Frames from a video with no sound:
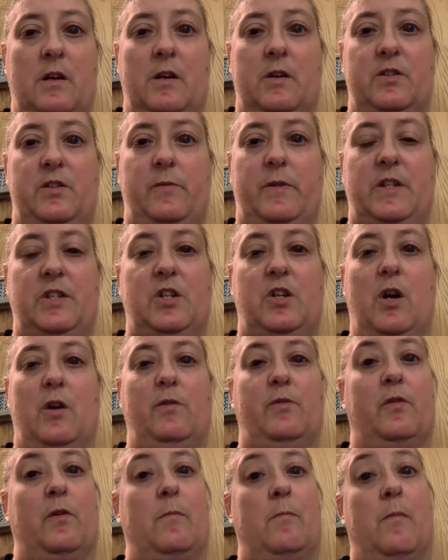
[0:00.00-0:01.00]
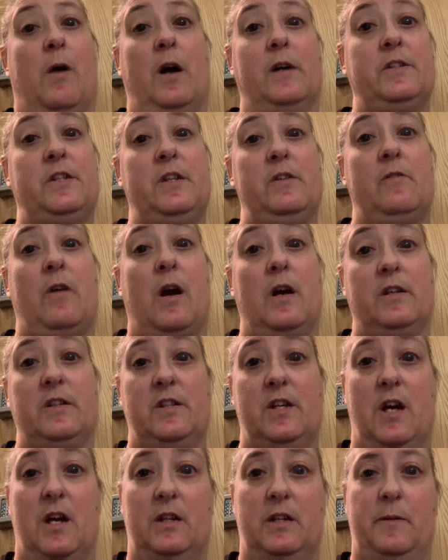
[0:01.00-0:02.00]
So we had to go from Mossy Rock
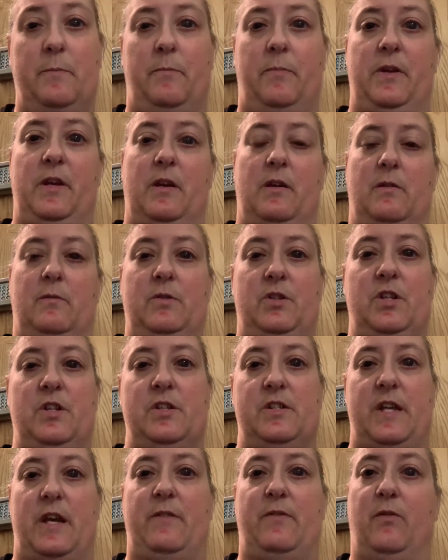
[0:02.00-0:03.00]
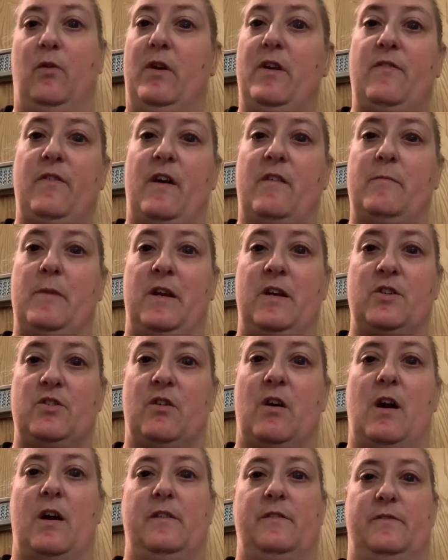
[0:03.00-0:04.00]
to Olympia, which is a 45-minute
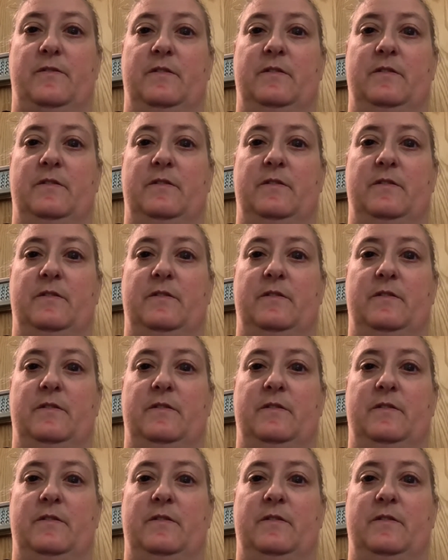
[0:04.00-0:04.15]
drive,